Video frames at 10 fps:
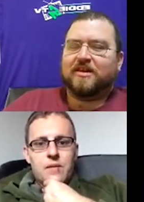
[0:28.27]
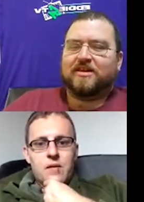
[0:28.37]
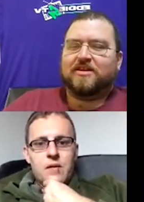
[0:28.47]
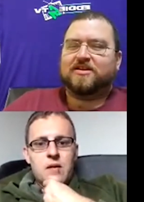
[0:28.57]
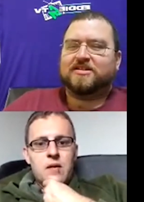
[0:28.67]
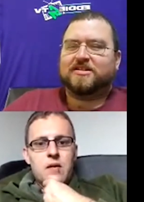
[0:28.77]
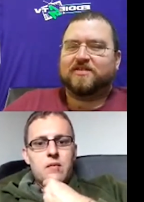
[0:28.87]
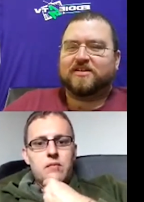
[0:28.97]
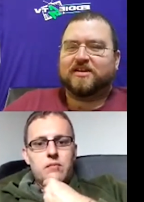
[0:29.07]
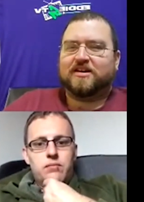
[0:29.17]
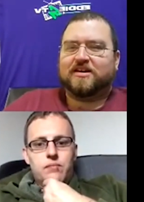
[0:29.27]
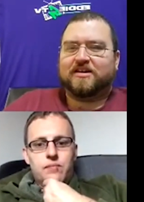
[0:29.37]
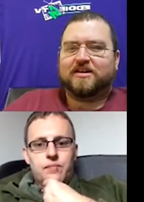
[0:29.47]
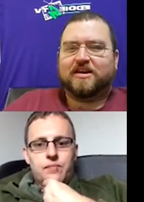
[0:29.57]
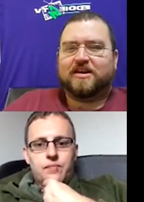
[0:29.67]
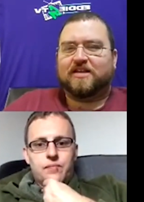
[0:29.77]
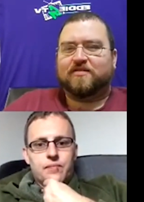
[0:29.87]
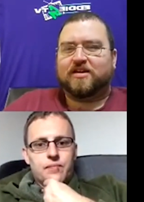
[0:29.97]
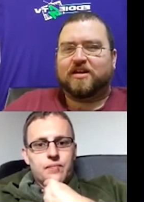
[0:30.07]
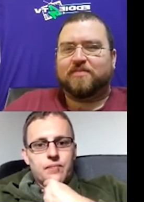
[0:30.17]
Speaker 1: No, it's definitely uh yeah you
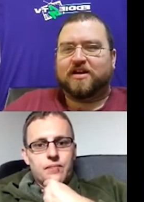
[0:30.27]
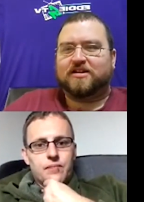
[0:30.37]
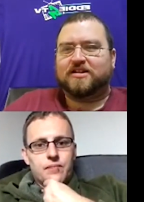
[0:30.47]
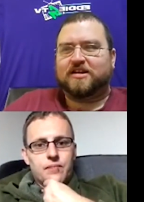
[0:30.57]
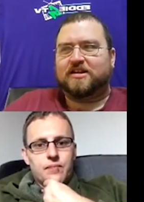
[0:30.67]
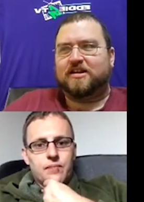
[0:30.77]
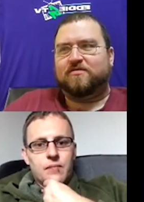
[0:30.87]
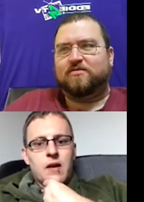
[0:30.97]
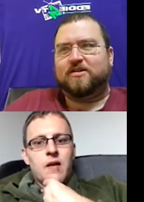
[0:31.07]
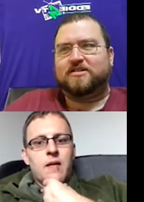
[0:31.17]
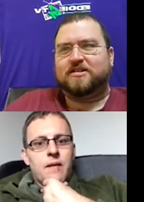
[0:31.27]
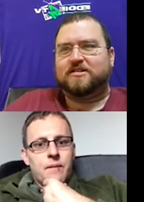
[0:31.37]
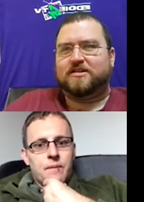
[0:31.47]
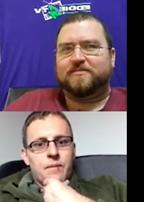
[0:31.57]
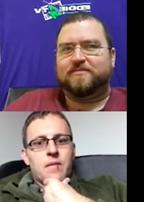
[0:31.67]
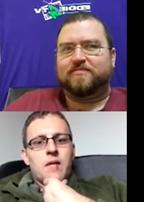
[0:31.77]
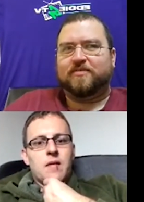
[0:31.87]
definitely got to practice like different ways because um